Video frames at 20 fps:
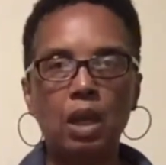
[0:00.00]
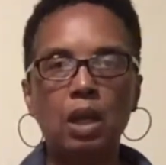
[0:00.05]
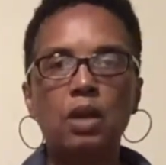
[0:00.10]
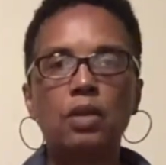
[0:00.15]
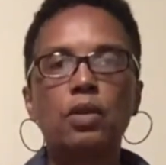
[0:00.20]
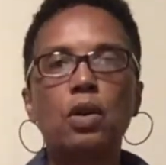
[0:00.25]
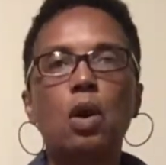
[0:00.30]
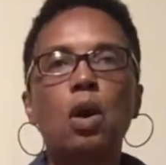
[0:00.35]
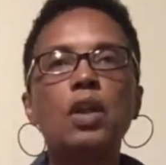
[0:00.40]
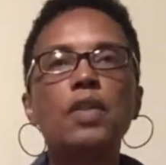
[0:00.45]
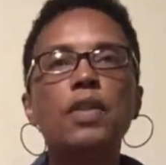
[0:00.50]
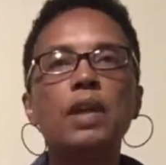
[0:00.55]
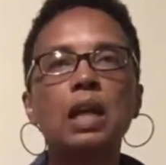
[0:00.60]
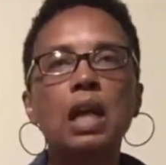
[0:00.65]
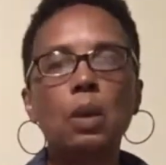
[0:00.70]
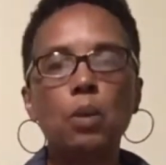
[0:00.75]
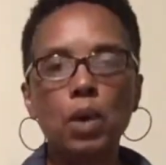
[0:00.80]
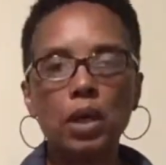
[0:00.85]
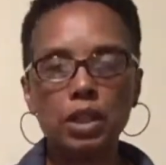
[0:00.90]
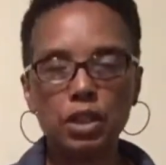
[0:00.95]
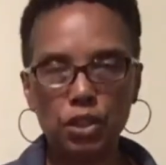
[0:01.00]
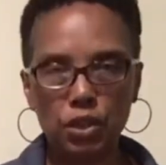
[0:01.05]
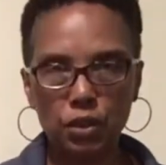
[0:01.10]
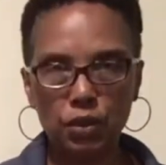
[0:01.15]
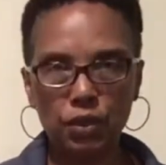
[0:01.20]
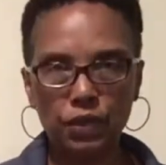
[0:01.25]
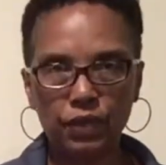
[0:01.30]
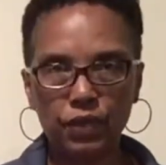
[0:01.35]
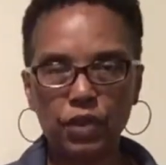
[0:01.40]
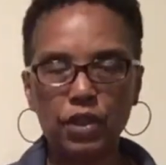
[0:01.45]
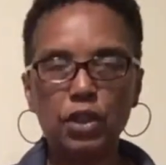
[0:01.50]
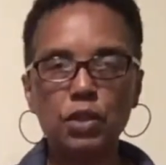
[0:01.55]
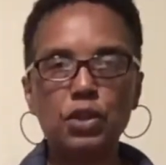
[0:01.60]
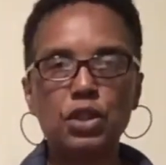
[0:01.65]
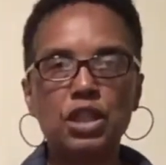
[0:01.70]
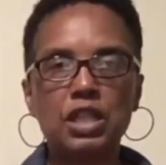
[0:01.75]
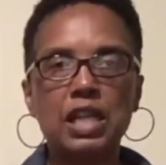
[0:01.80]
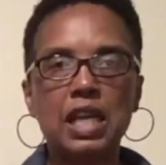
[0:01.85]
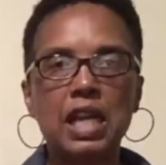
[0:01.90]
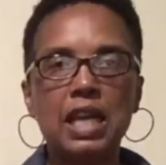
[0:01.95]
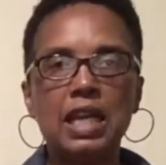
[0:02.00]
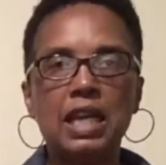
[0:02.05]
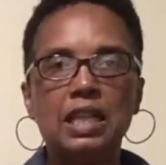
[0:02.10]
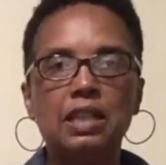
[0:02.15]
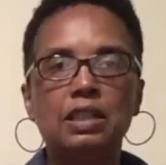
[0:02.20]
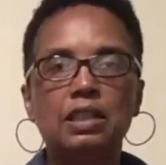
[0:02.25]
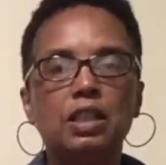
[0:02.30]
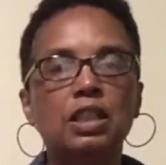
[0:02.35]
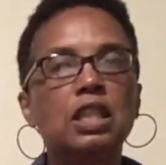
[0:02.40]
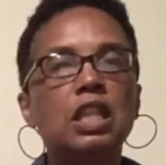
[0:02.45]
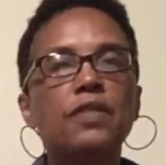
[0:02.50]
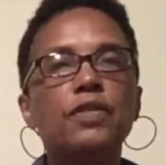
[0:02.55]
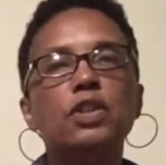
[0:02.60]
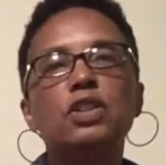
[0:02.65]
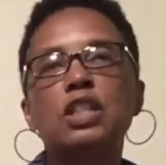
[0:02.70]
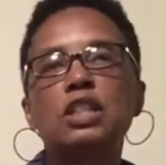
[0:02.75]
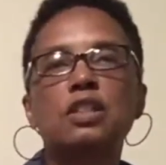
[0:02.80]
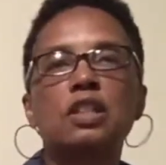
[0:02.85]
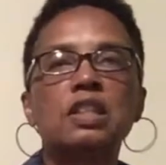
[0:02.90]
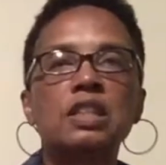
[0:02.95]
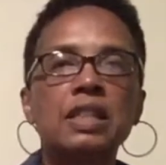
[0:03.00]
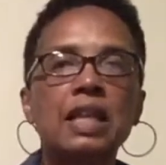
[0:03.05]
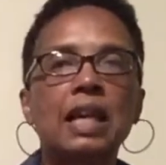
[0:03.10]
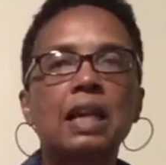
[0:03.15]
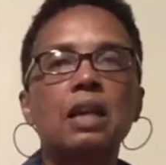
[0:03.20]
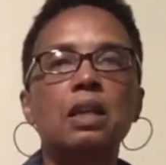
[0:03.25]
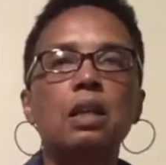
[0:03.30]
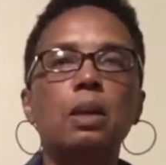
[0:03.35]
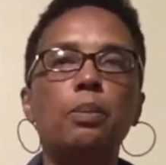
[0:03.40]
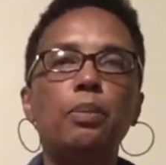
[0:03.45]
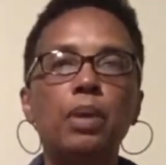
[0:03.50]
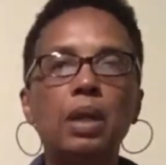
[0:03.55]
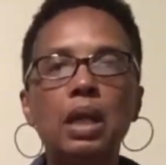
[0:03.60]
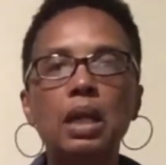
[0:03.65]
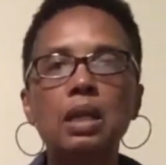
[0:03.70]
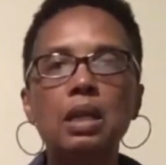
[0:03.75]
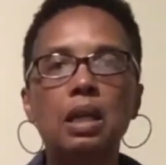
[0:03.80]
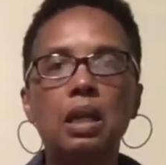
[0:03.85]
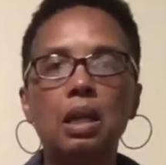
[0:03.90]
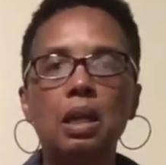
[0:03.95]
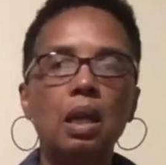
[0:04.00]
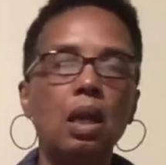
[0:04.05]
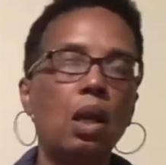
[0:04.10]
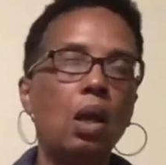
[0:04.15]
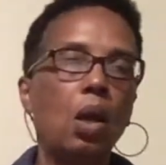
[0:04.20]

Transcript: So the only thing I want to do for you today is to give you just a second opinion